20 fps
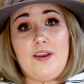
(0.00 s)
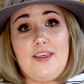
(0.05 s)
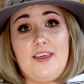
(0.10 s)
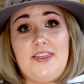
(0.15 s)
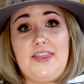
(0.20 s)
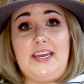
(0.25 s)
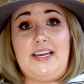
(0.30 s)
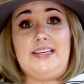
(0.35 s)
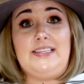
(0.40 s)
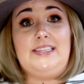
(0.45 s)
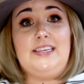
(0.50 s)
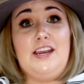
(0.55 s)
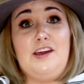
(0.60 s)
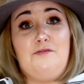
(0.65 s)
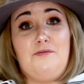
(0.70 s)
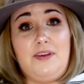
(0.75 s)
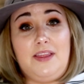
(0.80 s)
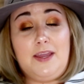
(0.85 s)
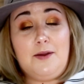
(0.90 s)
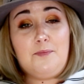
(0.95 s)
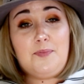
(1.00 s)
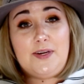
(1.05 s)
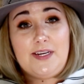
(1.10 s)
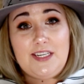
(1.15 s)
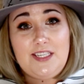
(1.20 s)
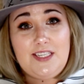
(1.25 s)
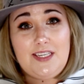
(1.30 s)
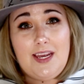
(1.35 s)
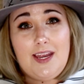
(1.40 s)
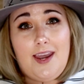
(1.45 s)
of the things that I really
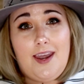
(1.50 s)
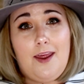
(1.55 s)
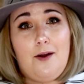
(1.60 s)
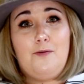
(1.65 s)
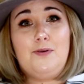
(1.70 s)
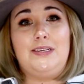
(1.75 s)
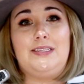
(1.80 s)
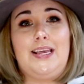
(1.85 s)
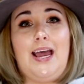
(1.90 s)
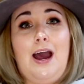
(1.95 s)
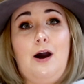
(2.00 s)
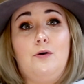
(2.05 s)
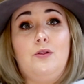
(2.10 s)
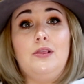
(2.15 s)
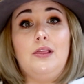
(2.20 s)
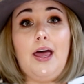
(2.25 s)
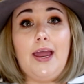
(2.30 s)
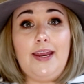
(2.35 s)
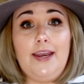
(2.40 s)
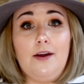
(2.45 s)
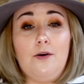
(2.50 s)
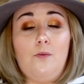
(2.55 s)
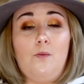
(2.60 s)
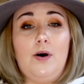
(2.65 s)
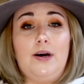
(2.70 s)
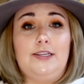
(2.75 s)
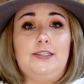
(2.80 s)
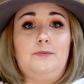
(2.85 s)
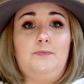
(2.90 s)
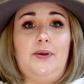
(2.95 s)
appreciated it was how light it
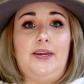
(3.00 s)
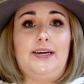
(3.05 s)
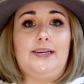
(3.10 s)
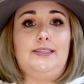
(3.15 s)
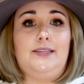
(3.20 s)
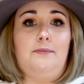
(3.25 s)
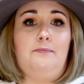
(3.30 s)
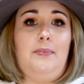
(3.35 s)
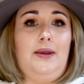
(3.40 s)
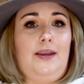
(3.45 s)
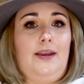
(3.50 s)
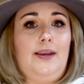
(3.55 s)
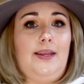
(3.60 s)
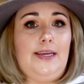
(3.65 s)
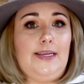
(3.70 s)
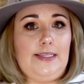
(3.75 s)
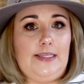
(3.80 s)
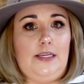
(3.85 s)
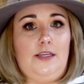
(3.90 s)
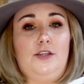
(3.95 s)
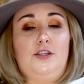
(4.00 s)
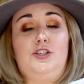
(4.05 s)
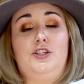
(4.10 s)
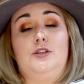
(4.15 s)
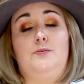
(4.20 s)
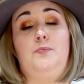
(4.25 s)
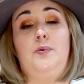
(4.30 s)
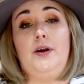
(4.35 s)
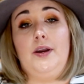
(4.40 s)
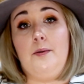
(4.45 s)
was, because it made it easy to
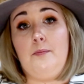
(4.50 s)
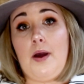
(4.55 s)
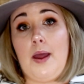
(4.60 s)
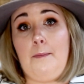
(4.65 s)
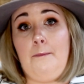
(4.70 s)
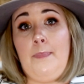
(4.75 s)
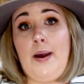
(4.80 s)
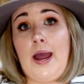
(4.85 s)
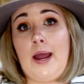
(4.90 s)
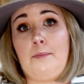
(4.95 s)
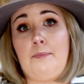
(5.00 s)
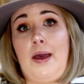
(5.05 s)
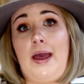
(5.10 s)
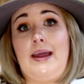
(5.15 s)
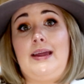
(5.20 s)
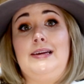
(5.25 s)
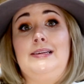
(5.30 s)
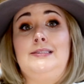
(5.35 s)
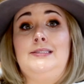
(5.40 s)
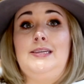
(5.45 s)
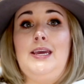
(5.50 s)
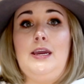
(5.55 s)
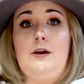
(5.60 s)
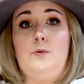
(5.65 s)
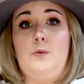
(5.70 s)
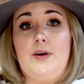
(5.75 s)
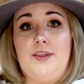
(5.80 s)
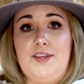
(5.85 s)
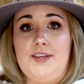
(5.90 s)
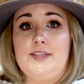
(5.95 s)
just put in my backpack and
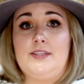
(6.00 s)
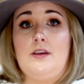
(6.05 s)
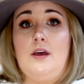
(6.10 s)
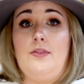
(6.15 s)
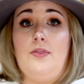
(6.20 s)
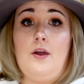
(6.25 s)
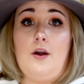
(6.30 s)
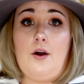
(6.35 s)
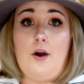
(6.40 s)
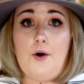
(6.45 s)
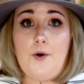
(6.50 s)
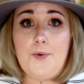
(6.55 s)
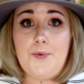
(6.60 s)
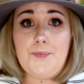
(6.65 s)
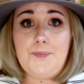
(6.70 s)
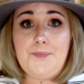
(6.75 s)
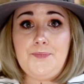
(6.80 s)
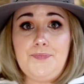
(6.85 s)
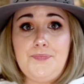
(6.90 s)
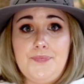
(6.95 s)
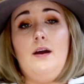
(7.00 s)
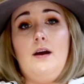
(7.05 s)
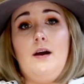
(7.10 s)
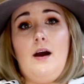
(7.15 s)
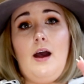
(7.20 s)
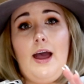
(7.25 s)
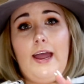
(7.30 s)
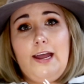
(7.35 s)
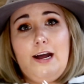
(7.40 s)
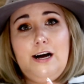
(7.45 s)
take with us on the go.
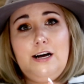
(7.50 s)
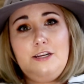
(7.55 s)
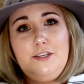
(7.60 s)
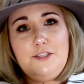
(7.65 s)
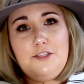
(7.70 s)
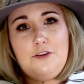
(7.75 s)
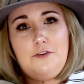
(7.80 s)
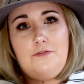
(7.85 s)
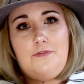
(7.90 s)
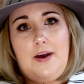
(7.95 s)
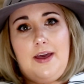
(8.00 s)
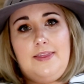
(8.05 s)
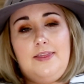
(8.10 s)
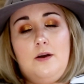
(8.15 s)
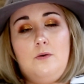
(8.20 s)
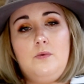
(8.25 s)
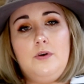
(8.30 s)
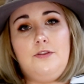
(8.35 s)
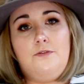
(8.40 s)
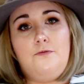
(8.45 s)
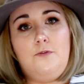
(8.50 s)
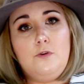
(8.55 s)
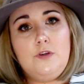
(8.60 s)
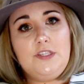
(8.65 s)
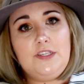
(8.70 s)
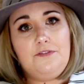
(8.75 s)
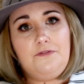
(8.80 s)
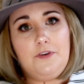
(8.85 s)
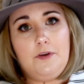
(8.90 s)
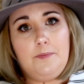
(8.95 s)
I also find that with
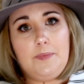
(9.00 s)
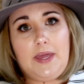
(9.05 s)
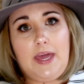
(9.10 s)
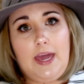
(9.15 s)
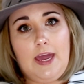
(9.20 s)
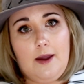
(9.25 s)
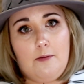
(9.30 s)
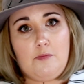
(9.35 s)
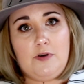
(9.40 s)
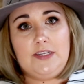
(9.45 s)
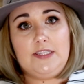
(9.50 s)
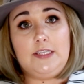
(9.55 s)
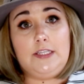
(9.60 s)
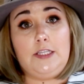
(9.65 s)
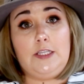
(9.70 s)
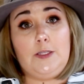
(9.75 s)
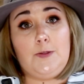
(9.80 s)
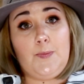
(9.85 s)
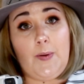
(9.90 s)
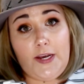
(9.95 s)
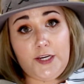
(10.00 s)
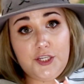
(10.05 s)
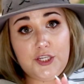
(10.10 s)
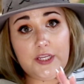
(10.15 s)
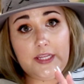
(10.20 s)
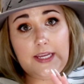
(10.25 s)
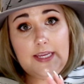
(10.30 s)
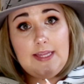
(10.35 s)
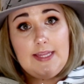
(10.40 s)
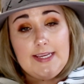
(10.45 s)
Fujifilm cameras,
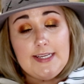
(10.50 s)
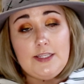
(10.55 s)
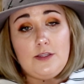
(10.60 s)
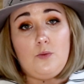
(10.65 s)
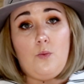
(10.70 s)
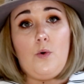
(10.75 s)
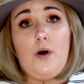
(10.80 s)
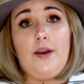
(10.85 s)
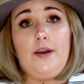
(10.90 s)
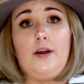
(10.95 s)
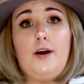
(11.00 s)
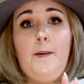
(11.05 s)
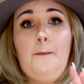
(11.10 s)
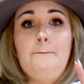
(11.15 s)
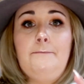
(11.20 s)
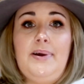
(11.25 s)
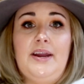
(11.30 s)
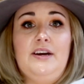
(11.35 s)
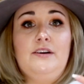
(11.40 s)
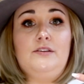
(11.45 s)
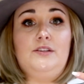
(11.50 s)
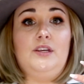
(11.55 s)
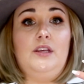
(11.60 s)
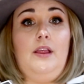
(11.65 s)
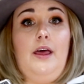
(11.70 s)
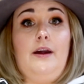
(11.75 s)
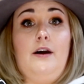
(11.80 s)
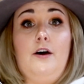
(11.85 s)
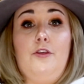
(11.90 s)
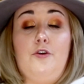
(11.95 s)
especially this one, compared to
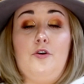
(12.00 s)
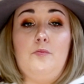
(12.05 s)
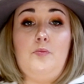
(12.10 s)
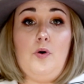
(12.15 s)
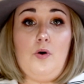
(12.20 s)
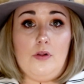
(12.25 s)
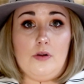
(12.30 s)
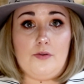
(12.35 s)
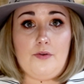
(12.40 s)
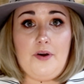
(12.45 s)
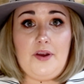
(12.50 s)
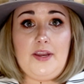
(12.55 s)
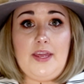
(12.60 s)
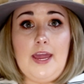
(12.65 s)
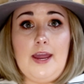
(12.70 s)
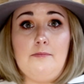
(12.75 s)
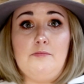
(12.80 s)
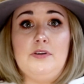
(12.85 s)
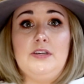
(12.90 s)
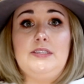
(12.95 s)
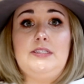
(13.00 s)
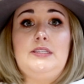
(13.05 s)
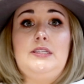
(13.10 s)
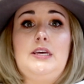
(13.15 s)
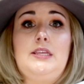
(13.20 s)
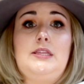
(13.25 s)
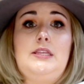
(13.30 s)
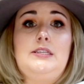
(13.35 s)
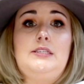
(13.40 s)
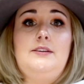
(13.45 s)
other Polaroid cameras,
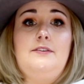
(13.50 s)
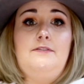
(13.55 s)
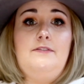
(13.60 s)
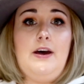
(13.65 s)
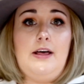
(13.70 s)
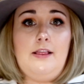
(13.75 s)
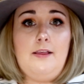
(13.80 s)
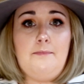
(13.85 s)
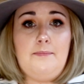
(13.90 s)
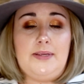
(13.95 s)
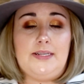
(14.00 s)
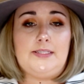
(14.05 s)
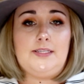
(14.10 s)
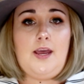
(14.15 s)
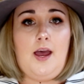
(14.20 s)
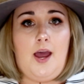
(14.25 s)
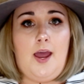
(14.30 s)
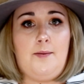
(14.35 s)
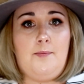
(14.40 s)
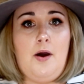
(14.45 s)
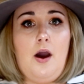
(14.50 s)
that the development time